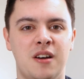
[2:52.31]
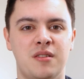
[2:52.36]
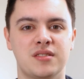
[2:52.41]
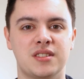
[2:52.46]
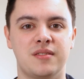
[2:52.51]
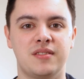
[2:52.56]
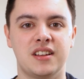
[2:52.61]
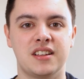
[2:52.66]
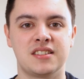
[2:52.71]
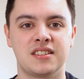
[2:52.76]
hours
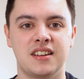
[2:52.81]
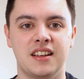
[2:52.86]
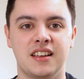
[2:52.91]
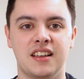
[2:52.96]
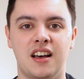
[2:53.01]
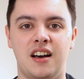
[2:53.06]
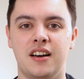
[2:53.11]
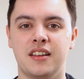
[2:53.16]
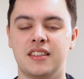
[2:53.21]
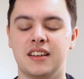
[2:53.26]
of
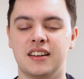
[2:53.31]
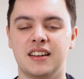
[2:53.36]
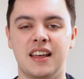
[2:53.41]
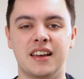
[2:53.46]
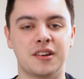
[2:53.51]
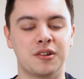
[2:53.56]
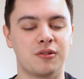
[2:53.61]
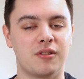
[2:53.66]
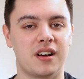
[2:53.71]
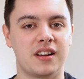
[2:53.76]
listening, I think they're
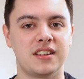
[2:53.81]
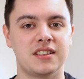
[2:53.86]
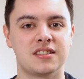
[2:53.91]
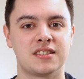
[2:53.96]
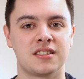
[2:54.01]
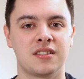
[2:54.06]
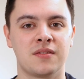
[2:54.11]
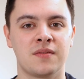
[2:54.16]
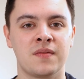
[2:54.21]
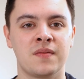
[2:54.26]
great.
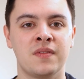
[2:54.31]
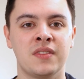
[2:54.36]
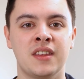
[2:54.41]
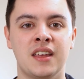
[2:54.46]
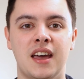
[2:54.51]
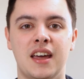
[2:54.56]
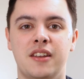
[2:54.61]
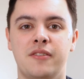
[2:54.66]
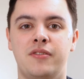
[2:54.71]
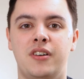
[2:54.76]

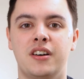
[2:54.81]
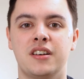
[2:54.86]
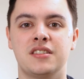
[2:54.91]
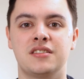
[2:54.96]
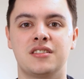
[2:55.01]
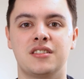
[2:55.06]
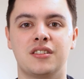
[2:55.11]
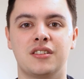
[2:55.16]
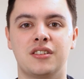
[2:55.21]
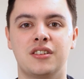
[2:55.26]
Edifier has
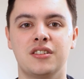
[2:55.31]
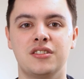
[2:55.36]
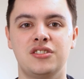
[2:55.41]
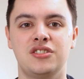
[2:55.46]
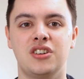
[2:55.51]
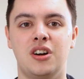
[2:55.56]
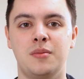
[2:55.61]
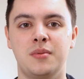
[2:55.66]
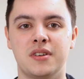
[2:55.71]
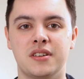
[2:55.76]
done a good
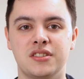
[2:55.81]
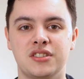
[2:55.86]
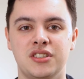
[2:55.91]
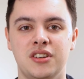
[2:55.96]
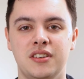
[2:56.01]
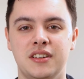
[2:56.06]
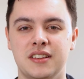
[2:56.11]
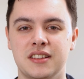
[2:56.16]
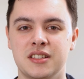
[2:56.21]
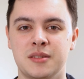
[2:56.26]
job at
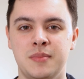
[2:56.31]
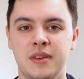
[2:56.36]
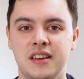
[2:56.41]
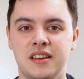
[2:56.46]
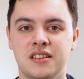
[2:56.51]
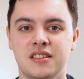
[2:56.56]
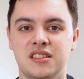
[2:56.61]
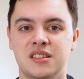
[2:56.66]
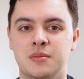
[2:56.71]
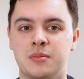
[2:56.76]
tuning the
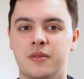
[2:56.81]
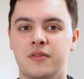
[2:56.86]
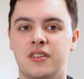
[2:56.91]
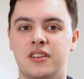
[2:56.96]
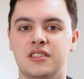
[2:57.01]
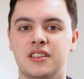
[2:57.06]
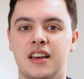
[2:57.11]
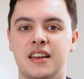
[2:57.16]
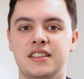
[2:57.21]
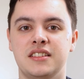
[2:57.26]
speakers to
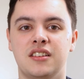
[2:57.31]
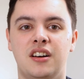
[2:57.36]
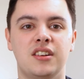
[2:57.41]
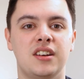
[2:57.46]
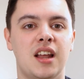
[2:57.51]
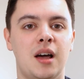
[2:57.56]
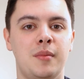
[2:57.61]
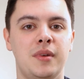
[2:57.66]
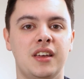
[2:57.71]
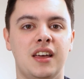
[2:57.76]
provide a
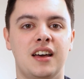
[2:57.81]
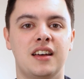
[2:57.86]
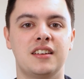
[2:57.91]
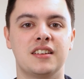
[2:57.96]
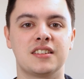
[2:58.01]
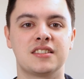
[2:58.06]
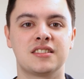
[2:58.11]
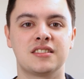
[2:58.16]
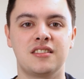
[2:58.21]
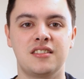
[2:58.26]
dynamic and
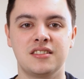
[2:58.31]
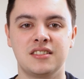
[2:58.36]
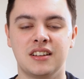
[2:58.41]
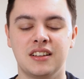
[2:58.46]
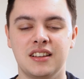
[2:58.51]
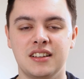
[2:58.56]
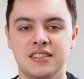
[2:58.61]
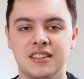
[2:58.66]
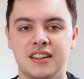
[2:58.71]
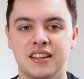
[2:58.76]

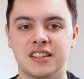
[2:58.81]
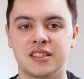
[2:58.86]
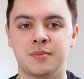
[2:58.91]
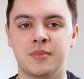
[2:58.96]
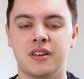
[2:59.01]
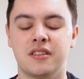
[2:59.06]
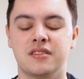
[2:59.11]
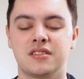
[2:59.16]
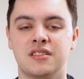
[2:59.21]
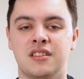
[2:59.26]
exciting listening
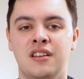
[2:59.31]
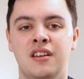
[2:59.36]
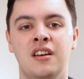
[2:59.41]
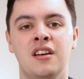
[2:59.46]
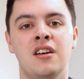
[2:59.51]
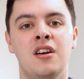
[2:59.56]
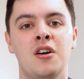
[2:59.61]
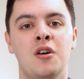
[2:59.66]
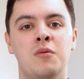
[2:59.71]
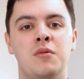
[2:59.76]
experience
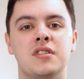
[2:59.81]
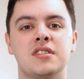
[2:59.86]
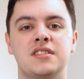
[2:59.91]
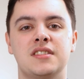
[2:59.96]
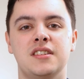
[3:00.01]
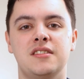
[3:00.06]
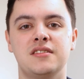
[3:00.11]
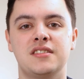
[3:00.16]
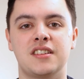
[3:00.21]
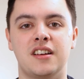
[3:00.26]
while
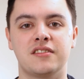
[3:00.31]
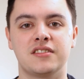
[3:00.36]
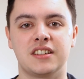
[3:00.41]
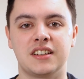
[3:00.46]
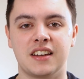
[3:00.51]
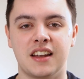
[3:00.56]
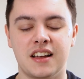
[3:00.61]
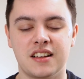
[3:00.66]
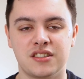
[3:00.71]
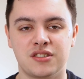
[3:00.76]
still
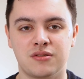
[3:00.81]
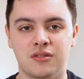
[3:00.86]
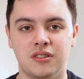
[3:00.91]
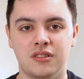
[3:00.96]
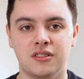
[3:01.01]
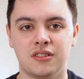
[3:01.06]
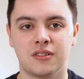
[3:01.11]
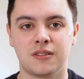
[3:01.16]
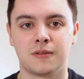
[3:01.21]
sounding natural.